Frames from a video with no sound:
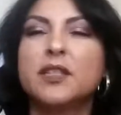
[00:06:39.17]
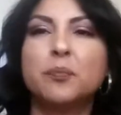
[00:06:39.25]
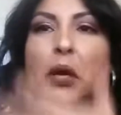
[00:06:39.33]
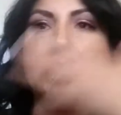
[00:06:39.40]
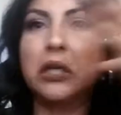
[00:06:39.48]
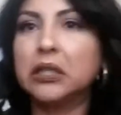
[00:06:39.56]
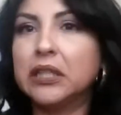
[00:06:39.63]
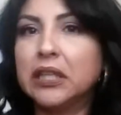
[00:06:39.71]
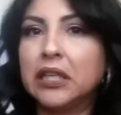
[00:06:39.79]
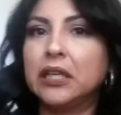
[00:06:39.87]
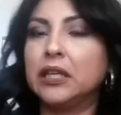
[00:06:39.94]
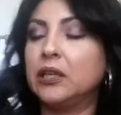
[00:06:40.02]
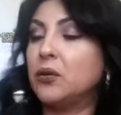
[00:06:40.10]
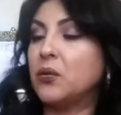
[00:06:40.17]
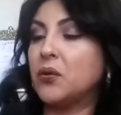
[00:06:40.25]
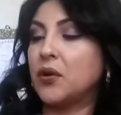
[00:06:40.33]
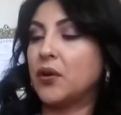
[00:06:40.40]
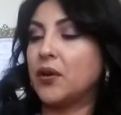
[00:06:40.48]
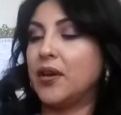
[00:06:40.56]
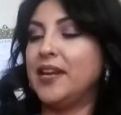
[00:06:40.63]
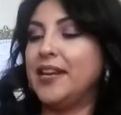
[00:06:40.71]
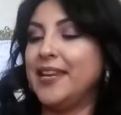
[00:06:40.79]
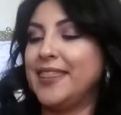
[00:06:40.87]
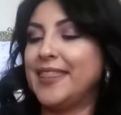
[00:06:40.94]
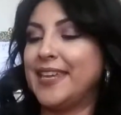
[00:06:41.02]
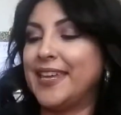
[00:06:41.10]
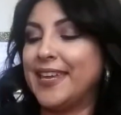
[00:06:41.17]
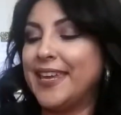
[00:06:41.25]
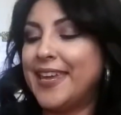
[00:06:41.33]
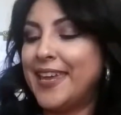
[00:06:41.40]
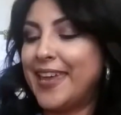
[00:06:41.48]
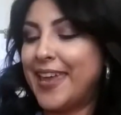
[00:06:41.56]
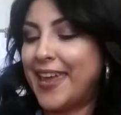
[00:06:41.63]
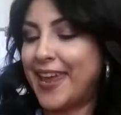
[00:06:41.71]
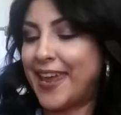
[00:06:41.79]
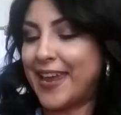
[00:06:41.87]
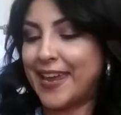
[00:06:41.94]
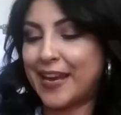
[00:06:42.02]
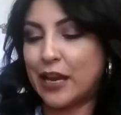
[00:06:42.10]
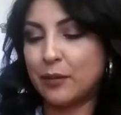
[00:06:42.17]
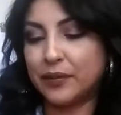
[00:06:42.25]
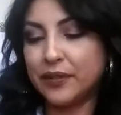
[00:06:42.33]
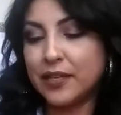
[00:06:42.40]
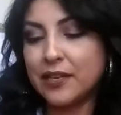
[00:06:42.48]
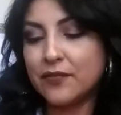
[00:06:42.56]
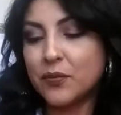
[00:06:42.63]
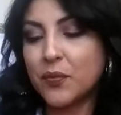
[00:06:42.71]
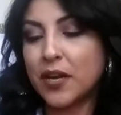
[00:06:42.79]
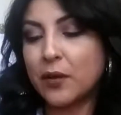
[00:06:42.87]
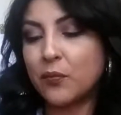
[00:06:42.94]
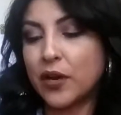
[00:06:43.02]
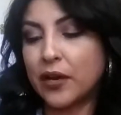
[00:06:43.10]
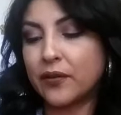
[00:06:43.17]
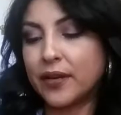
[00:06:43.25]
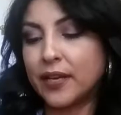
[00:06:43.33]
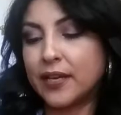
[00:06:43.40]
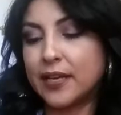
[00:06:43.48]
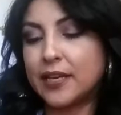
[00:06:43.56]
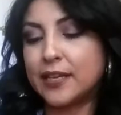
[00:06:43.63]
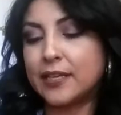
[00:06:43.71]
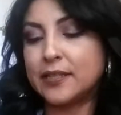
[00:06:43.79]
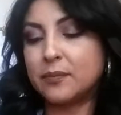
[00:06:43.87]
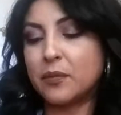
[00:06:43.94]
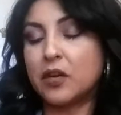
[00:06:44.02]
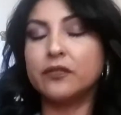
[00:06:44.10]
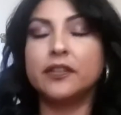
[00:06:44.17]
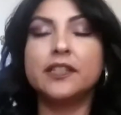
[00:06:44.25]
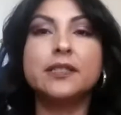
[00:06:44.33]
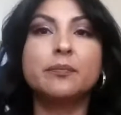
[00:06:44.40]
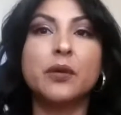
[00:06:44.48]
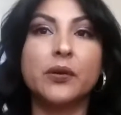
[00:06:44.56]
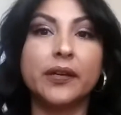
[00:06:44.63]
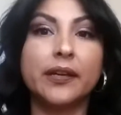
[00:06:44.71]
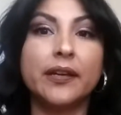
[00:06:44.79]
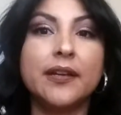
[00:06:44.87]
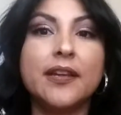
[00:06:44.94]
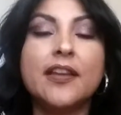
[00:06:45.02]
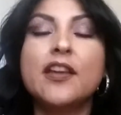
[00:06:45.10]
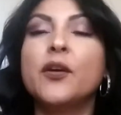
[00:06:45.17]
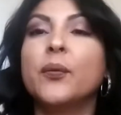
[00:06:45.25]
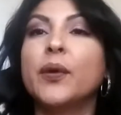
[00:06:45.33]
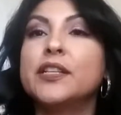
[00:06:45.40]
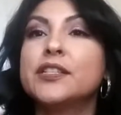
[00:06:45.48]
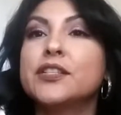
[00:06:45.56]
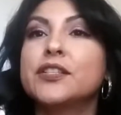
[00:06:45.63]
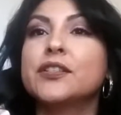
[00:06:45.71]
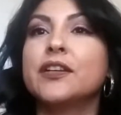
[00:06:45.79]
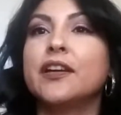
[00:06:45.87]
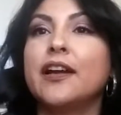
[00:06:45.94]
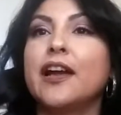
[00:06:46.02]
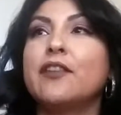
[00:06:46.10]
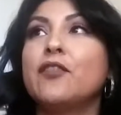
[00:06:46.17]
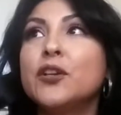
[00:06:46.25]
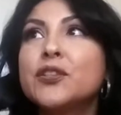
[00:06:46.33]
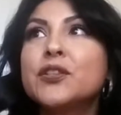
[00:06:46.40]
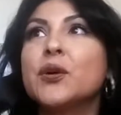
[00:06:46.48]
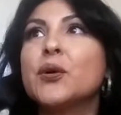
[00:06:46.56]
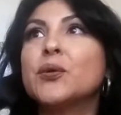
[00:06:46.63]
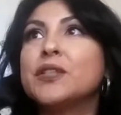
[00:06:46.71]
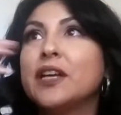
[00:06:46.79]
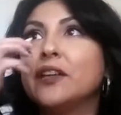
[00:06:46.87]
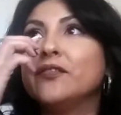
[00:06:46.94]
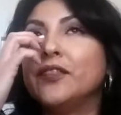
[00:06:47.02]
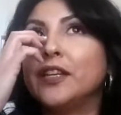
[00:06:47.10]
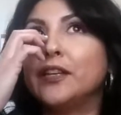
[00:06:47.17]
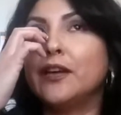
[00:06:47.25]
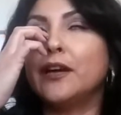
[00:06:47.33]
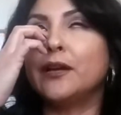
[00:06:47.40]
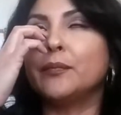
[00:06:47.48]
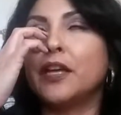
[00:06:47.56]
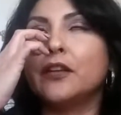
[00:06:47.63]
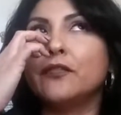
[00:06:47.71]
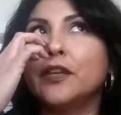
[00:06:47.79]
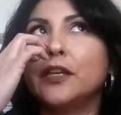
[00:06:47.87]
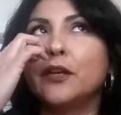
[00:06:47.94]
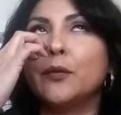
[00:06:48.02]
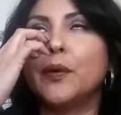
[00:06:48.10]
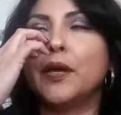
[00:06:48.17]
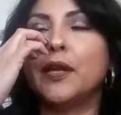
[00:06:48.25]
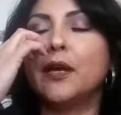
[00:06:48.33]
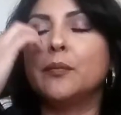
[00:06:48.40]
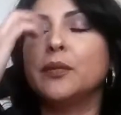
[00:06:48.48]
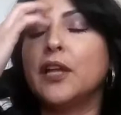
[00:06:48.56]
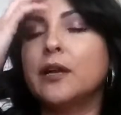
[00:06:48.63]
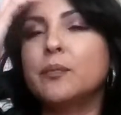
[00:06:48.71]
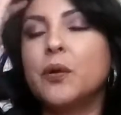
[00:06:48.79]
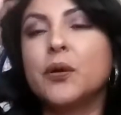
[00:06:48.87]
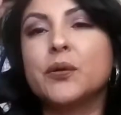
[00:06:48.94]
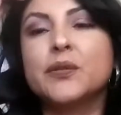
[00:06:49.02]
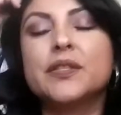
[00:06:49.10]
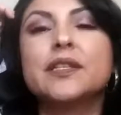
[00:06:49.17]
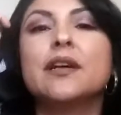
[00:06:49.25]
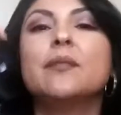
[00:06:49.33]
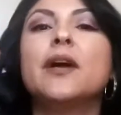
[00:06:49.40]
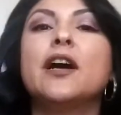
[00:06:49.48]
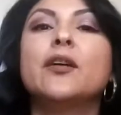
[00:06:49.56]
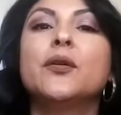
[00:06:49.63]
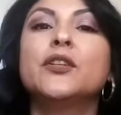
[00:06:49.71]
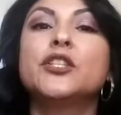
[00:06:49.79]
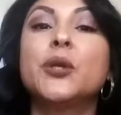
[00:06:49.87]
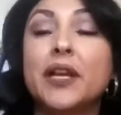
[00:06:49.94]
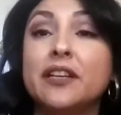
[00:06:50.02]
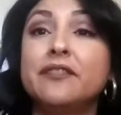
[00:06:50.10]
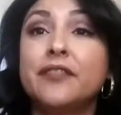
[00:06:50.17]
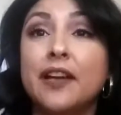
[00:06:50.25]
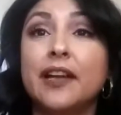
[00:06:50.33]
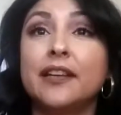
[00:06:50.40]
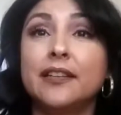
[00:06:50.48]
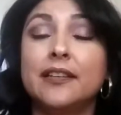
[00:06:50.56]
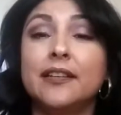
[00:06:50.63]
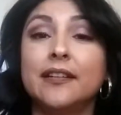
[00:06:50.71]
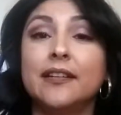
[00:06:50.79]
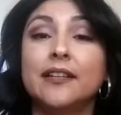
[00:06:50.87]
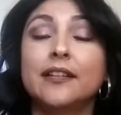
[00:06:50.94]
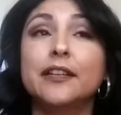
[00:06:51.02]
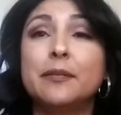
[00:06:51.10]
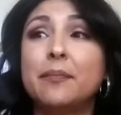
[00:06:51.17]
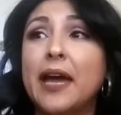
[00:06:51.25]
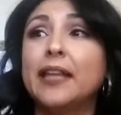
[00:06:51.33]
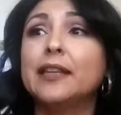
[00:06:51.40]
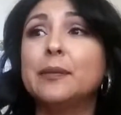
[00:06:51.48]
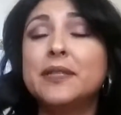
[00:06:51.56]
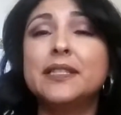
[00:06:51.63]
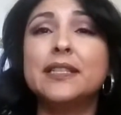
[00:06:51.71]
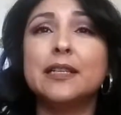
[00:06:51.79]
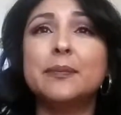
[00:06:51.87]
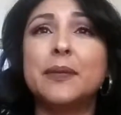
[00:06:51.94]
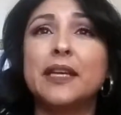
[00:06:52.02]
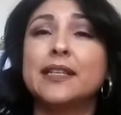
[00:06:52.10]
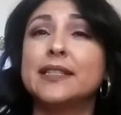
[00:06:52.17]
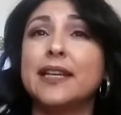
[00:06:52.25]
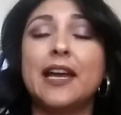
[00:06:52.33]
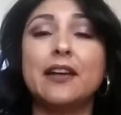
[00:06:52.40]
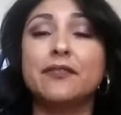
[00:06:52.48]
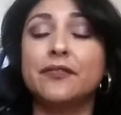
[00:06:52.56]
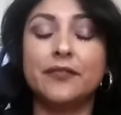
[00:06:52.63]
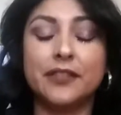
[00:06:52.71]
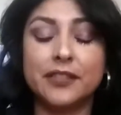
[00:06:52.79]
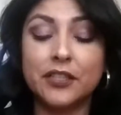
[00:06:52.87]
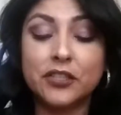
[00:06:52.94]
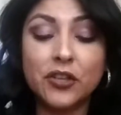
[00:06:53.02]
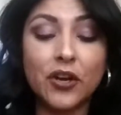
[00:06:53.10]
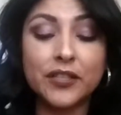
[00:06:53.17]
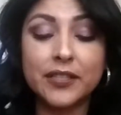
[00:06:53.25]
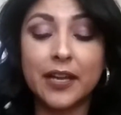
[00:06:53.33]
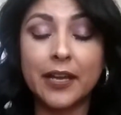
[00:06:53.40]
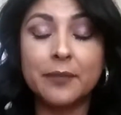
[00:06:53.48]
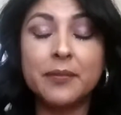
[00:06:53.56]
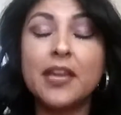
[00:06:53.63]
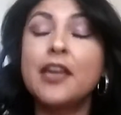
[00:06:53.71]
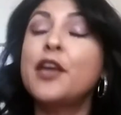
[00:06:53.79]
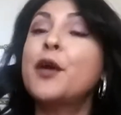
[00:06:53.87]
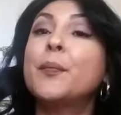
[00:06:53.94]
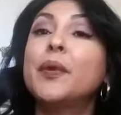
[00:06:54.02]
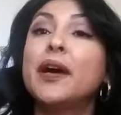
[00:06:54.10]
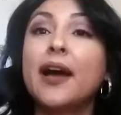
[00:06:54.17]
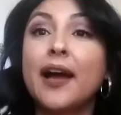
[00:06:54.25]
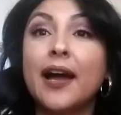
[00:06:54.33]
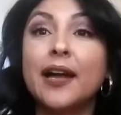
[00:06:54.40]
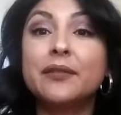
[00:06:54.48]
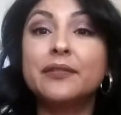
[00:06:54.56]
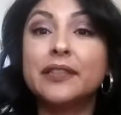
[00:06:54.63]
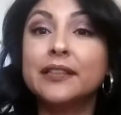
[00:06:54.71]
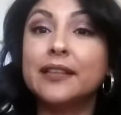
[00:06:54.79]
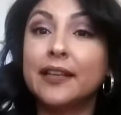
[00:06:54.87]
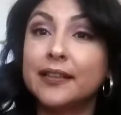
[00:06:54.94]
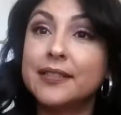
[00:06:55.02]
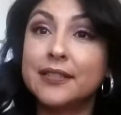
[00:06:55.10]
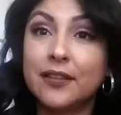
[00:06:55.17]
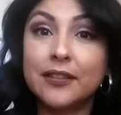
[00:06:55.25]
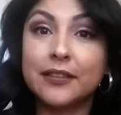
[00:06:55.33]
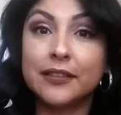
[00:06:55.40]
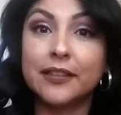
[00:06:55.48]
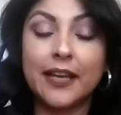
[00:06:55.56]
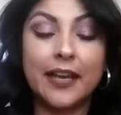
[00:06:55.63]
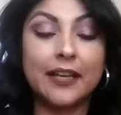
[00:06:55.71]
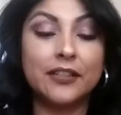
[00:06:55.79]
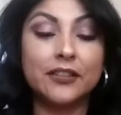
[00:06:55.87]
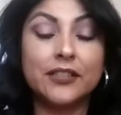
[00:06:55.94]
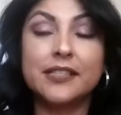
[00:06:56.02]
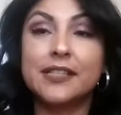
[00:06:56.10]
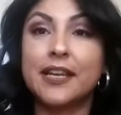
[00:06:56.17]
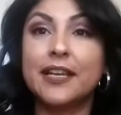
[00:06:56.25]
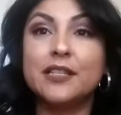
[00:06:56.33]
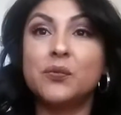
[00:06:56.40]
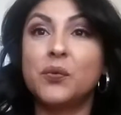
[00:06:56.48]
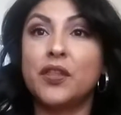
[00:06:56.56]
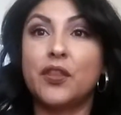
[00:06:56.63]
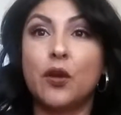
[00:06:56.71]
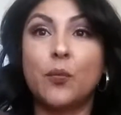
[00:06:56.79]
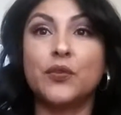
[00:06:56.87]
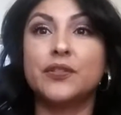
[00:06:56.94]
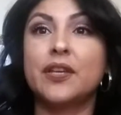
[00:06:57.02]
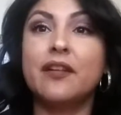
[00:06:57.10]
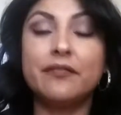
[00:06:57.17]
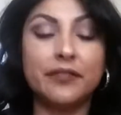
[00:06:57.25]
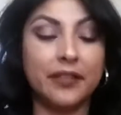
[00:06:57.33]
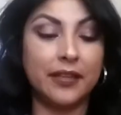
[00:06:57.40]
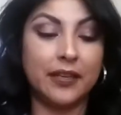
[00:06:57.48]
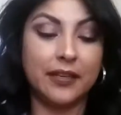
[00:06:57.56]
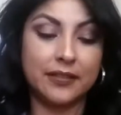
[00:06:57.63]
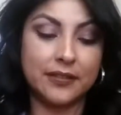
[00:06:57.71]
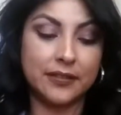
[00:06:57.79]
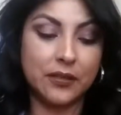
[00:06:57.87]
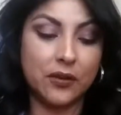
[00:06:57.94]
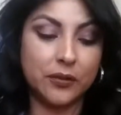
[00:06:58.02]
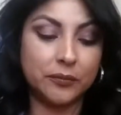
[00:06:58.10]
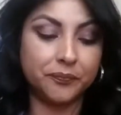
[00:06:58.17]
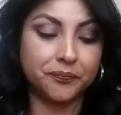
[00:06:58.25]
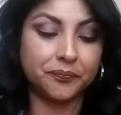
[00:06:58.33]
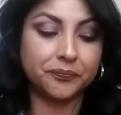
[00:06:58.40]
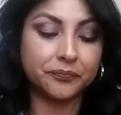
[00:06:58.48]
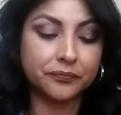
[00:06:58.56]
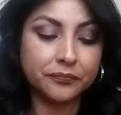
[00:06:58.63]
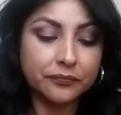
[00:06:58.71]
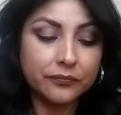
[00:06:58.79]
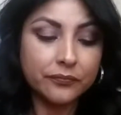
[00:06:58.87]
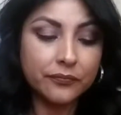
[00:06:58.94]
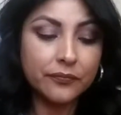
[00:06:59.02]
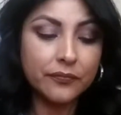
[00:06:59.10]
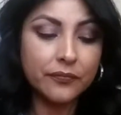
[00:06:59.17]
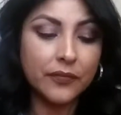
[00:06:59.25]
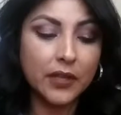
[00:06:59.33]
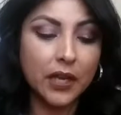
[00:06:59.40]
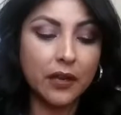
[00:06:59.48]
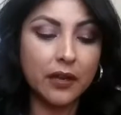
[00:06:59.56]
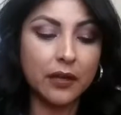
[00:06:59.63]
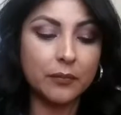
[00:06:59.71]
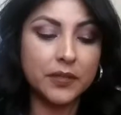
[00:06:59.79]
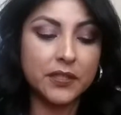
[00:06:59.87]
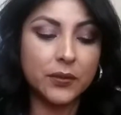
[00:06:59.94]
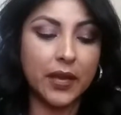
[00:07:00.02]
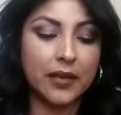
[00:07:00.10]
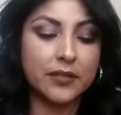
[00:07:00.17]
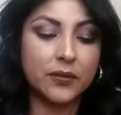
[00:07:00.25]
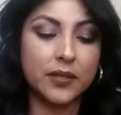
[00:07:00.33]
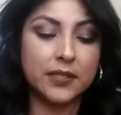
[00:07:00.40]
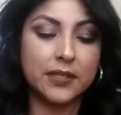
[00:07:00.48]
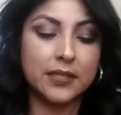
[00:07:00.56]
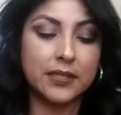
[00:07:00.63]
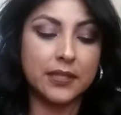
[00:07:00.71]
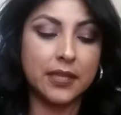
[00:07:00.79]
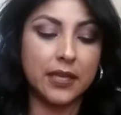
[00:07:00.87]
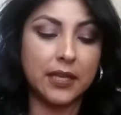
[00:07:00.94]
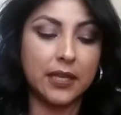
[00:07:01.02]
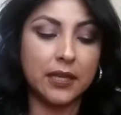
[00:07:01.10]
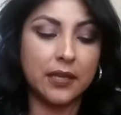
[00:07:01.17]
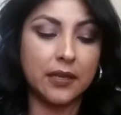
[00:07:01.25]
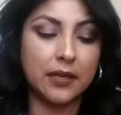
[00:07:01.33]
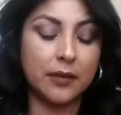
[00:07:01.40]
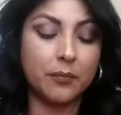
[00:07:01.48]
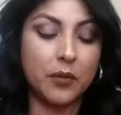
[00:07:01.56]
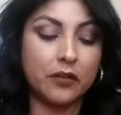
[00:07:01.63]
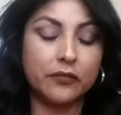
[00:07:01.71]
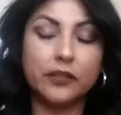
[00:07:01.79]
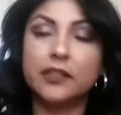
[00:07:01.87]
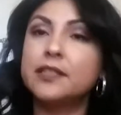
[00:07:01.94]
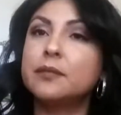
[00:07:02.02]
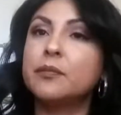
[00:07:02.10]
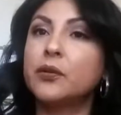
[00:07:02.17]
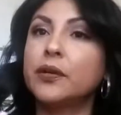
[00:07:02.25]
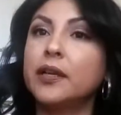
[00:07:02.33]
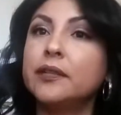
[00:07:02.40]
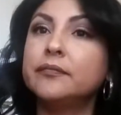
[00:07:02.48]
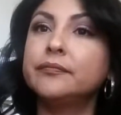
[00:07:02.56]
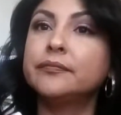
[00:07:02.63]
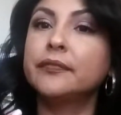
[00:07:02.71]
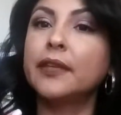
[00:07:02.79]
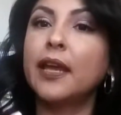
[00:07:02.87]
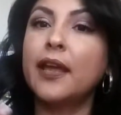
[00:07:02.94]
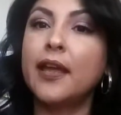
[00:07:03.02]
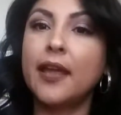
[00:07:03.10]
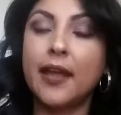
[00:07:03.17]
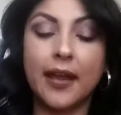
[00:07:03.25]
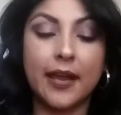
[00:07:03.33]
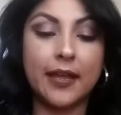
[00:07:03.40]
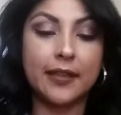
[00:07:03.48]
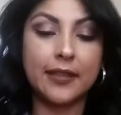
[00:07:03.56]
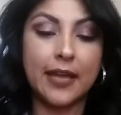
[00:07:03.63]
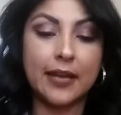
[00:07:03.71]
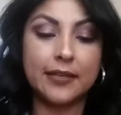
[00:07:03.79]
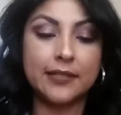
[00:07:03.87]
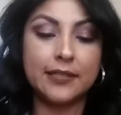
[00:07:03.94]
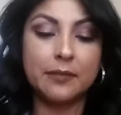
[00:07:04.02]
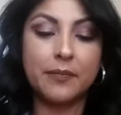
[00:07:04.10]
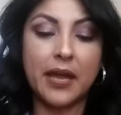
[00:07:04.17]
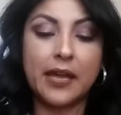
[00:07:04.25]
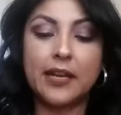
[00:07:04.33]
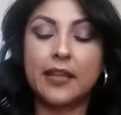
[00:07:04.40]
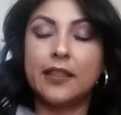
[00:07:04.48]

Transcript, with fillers: sparkly or anything. And I believe the one I'm wearing is Marvelous Mocha, which I've also done, not a video, but a blog post about trying to find a good matte lipstick because I have such a hard time. But I really like this color, and it looks nice with almost everything. So, yeah, so this is the Marvelous Mocha, and that is the matte,